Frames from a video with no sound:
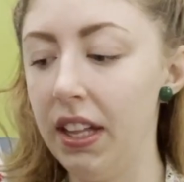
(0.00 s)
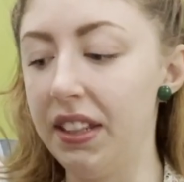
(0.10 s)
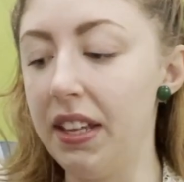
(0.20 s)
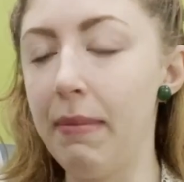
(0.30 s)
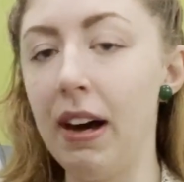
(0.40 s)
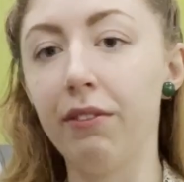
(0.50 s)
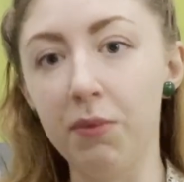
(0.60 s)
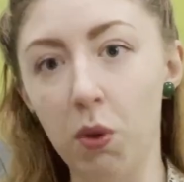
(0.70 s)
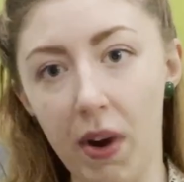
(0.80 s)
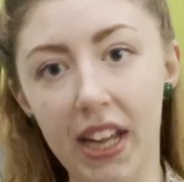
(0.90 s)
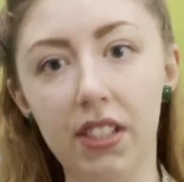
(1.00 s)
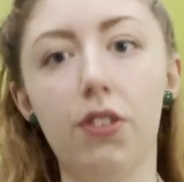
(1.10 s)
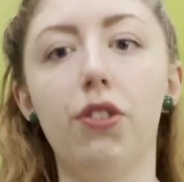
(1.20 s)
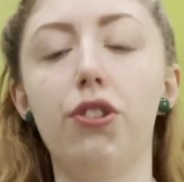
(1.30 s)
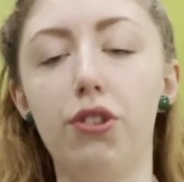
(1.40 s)
the amount from the
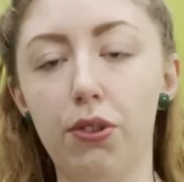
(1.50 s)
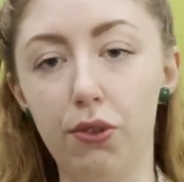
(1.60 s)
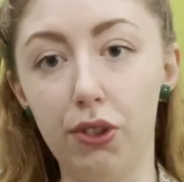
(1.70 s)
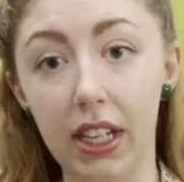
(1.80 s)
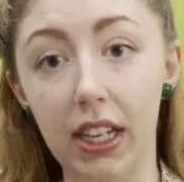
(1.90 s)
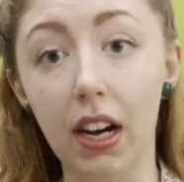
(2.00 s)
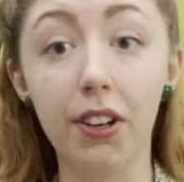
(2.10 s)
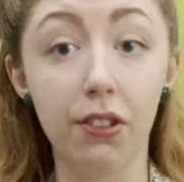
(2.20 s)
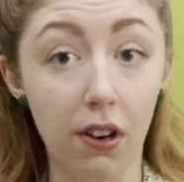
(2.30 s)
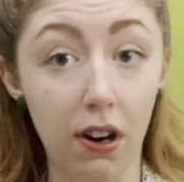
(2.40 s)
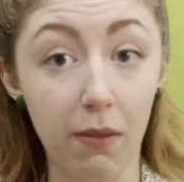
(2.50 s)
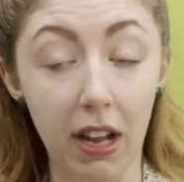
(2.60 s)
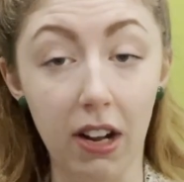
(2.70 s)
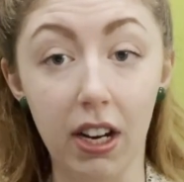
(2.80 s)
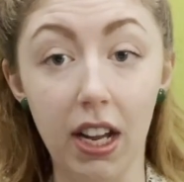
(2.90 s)
waist to the underarm
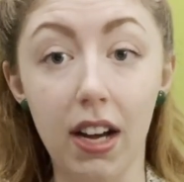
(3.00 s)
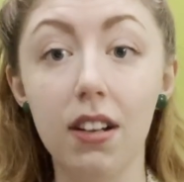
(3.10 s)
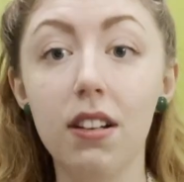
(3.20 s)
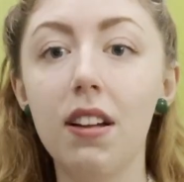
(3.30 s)
area,